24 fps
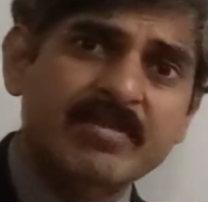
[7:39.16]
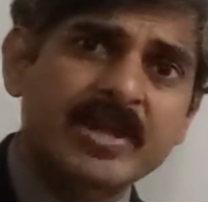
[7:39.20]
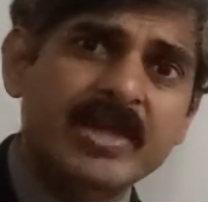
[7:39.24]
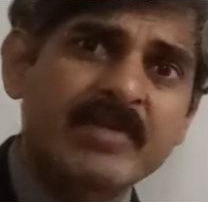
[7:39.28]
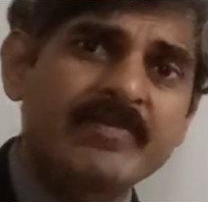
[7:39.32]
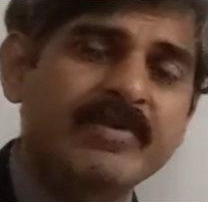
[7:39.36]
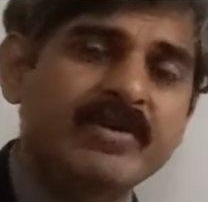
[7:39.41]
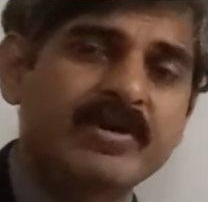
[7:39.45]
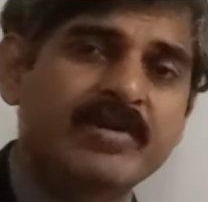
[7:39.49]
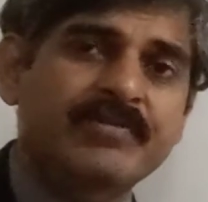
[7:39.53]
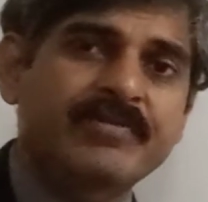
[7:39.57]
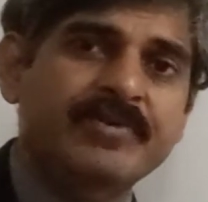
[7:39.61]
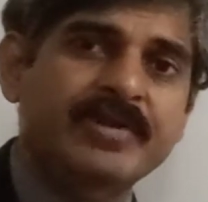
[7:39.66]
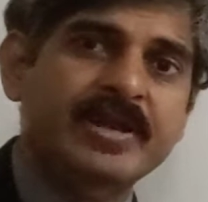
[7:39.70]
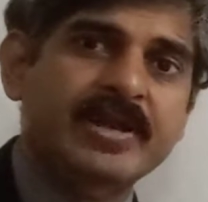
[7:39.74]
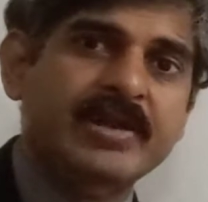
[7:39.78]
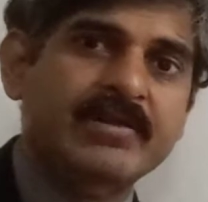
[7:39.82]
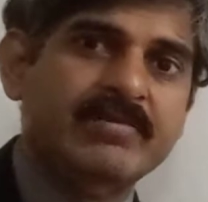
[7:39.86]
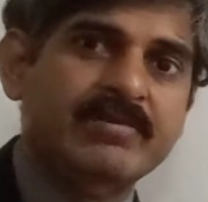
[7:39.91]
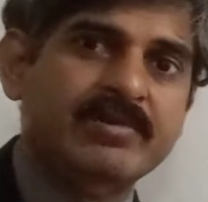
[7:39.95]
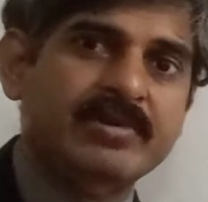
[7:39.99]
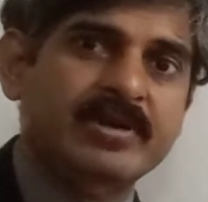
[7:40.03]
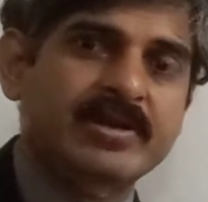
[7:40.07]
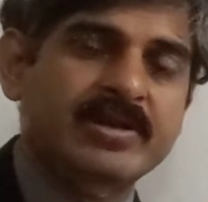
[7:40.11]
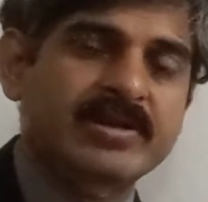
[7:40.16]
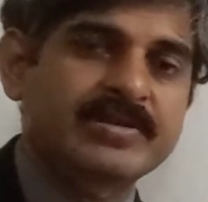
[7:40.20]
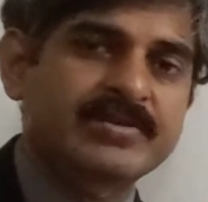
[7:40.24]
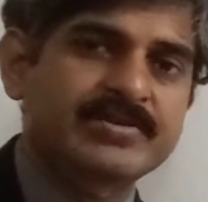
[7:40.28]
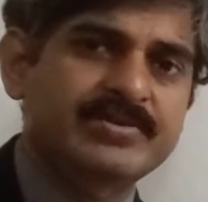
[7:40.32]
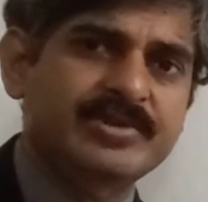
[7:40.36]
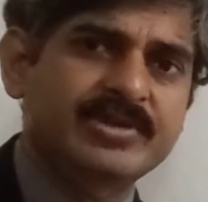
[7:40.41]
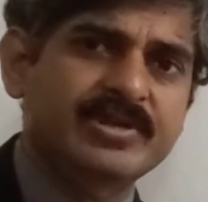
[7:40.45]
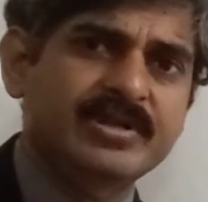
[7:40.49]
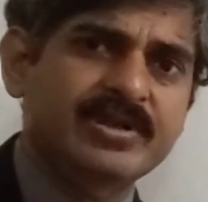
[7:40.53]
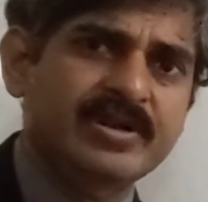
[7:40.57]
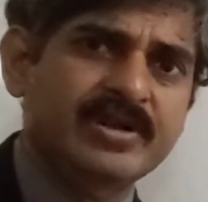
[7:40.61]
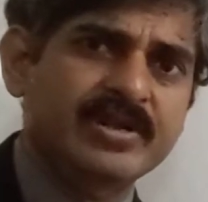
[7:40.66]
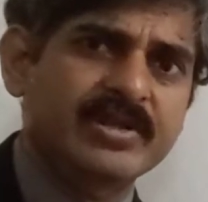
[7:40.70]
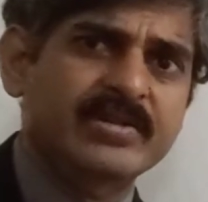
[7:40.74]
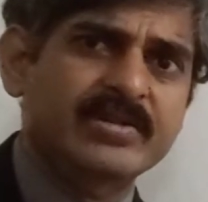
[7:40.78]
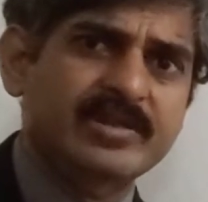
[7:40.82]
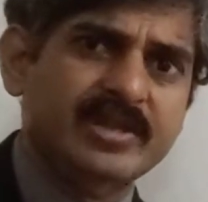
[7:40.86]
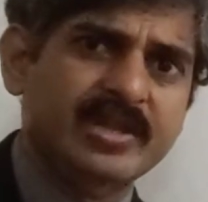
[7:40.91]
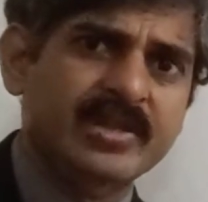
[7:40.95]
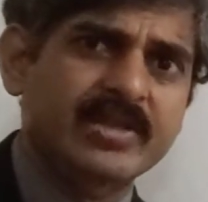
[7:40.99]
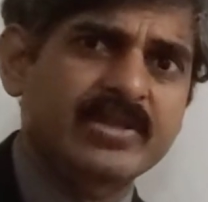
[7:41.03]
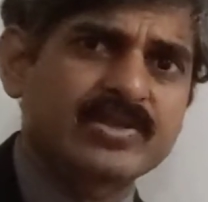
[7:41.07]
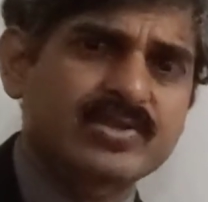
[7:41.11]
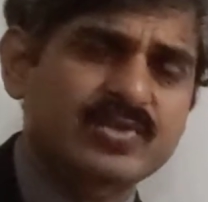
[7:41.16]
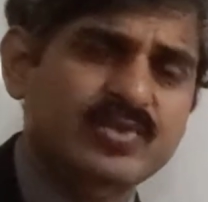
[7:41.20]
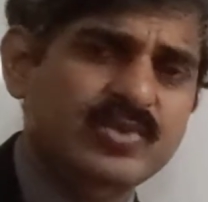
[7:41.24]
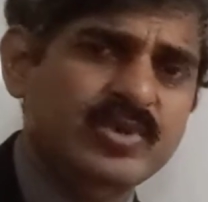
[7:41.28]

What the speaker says: level of electrical engineering things.